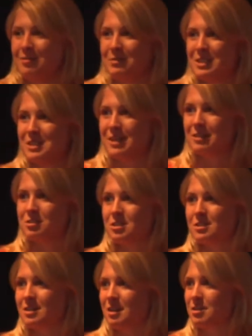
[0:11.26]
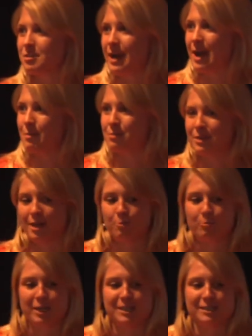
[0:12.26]
It's not just another app
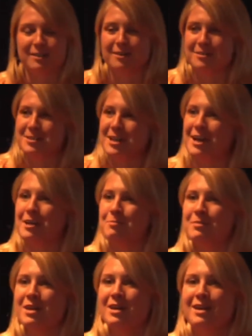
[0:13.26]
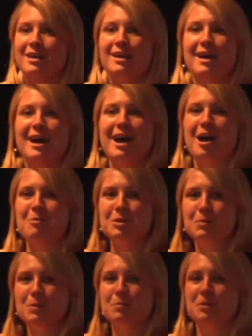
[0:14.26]
that wastes our time. How
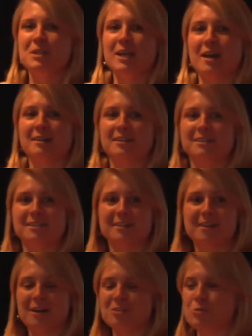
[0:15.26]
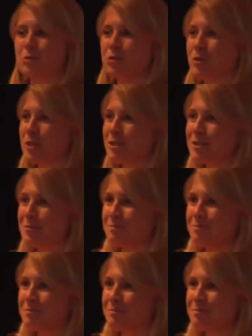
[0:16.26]
many people in the audience are entrepreneurs?